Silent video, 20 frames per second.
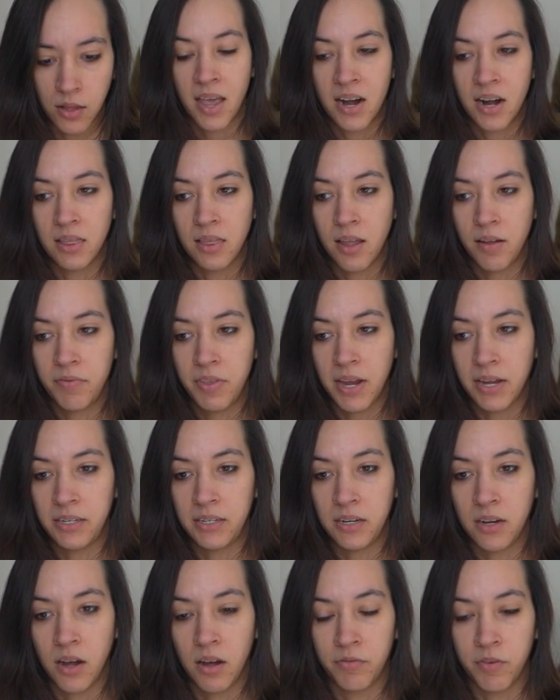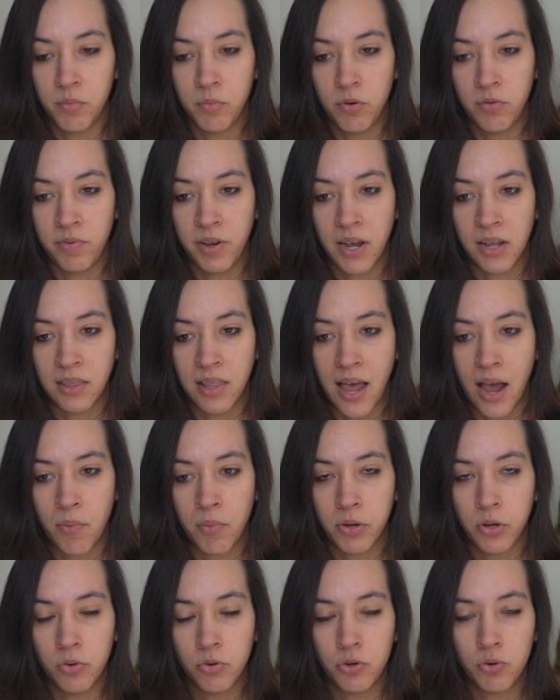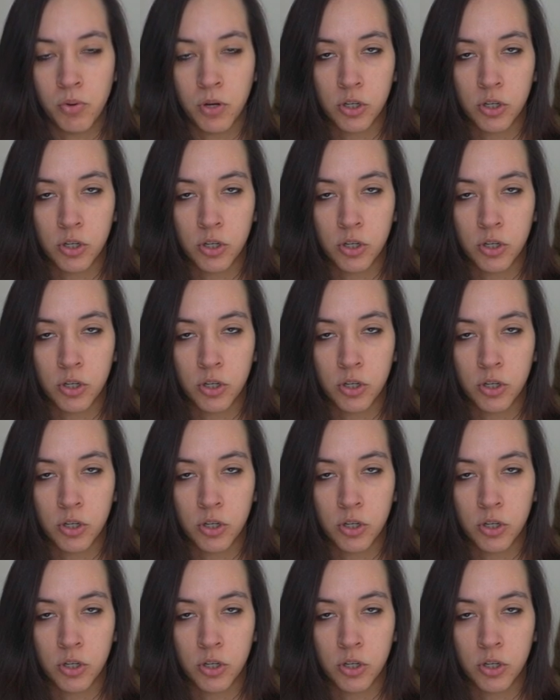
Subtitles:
And I love the idea of a movie allowing you to